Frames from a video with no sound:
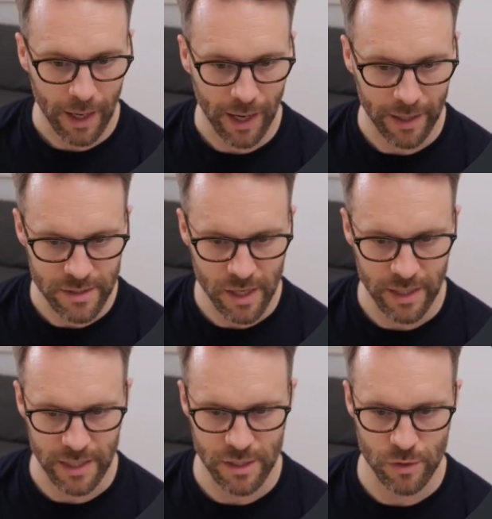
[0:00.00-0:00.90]
and turn
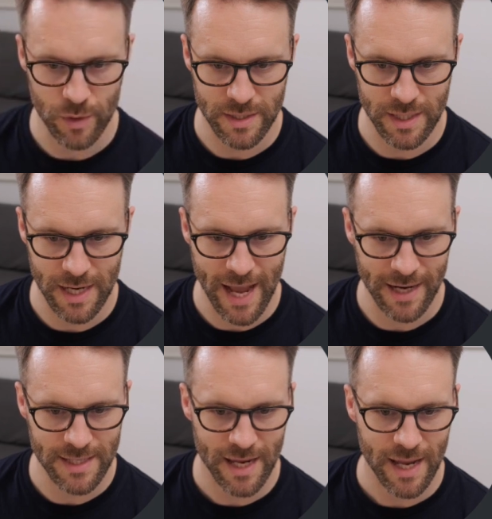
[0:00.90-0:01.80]
it into a
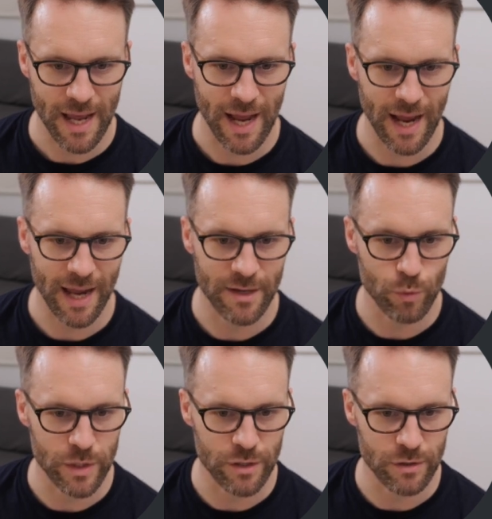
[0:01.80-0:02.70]
select and
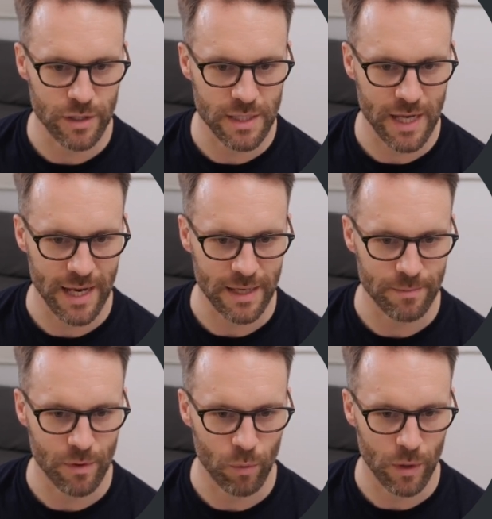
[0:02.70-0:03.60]
we do the
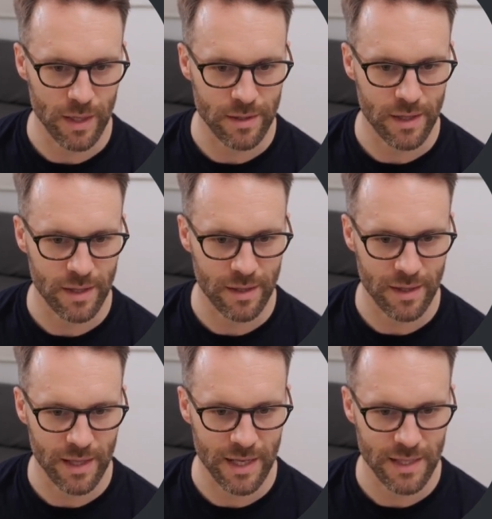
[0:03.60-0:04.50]
same with
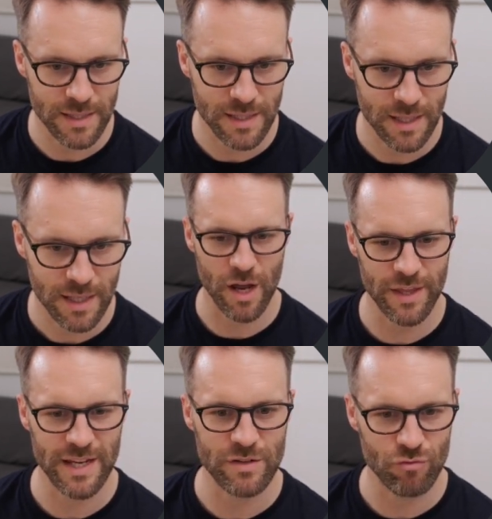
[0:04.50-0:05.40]
this. I
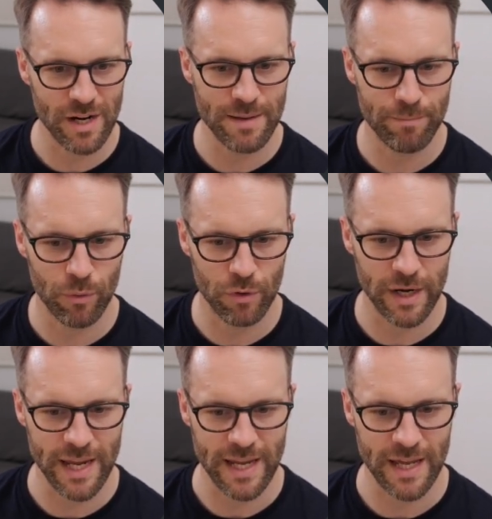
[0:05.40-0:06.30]
think it's really
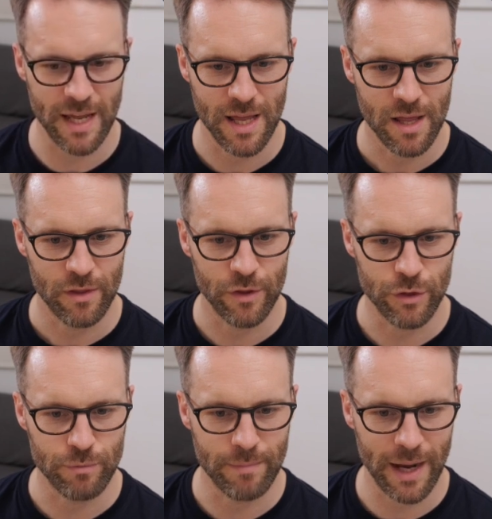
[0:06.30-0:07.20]
important here that
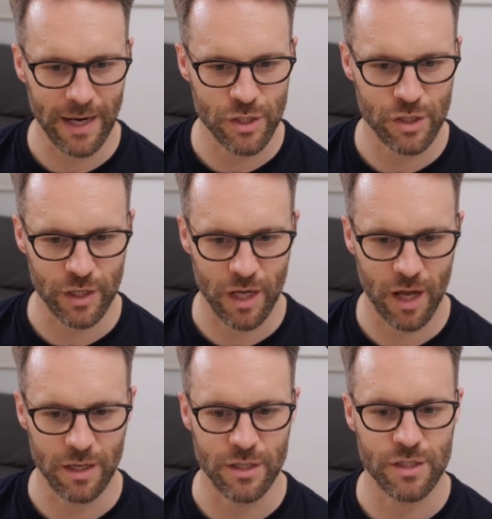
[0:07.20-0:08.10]
you match the
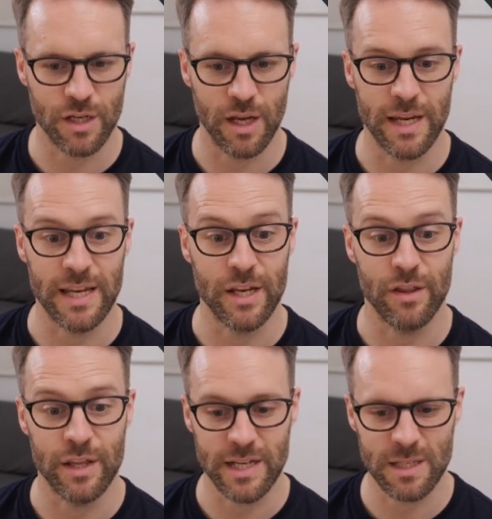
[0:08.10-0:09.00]
colours in
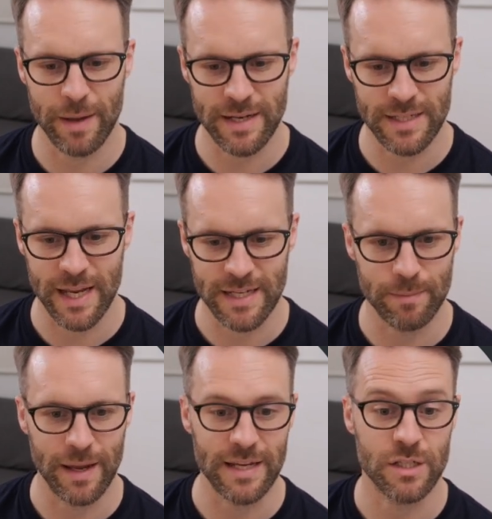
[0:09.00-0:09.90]
the expense
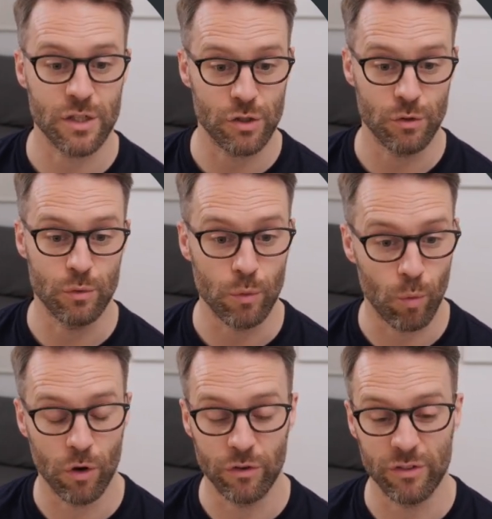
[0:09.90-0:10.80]
database to the
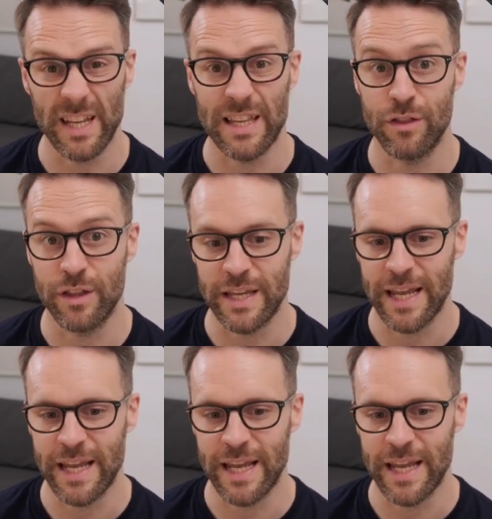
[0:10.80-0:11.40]
ones in the